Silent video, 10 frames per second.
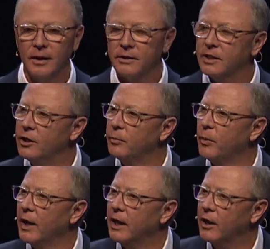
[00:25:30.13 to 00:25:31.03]
See, you're
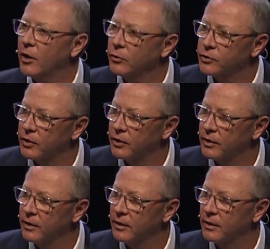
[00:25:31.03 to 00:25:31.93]
breaking culture.
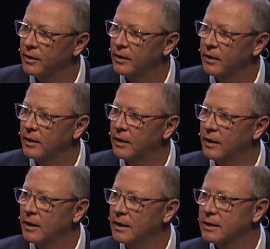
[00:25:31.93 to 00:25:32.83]

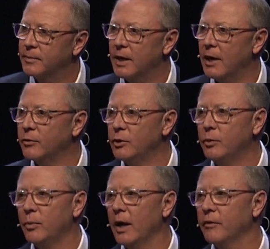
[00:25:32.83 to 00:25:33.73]
And sometimes when
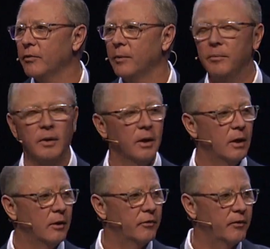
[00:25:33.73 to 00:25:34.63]
you break from
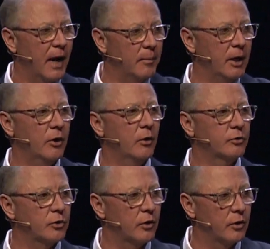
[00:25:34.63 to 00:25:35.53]
family
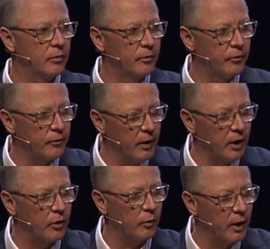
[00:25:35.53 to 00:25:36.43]
culture,
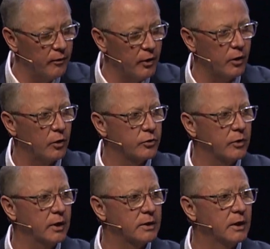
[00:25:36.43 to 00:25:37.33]
friend, whatever the
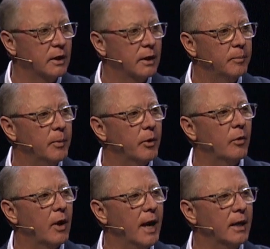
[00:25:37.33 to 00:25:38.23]
culture is, people
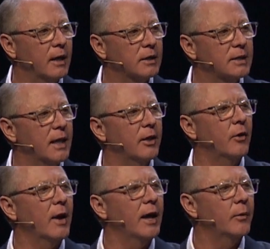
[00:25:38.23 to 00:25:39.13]
don't like it because now they
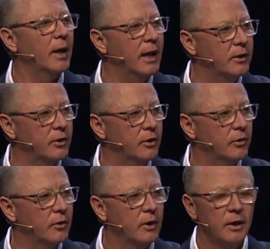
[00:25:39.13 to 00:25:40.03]
don't know how to relate to
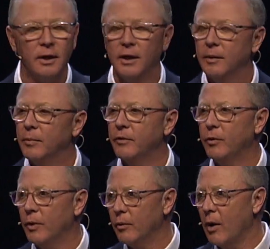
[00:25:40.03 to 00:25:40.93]
you. But
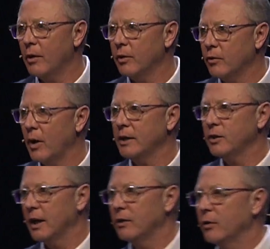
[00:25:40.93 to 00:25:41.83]
if you want to walk with
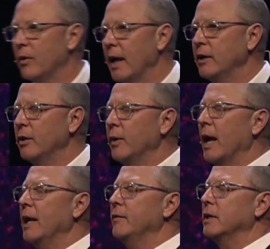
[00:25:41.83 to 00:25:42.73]
Christ, you got to do it right. You know, when
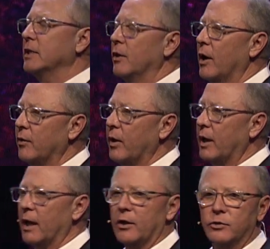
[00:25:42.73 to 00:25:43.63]
I lived in Tehran,
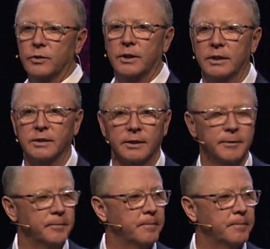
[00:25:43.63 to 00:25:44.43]
Iran, I close with this.